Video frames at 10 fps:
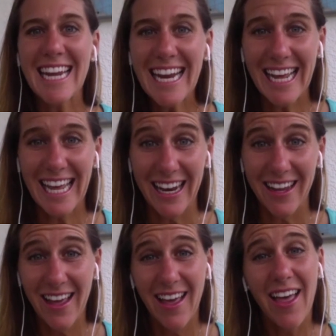
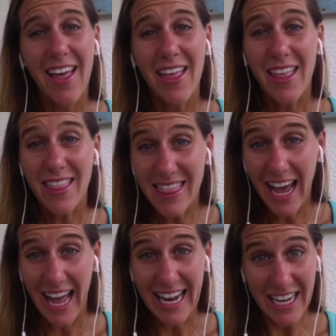needed
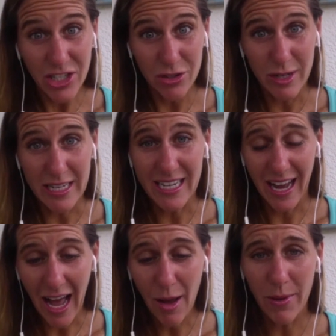that injury
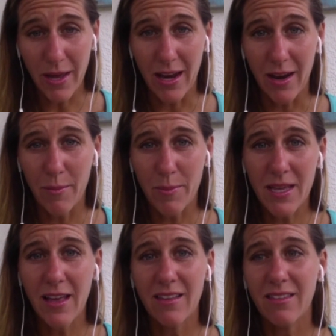to happen
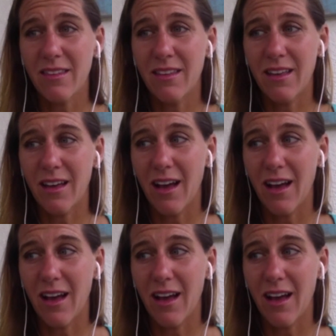because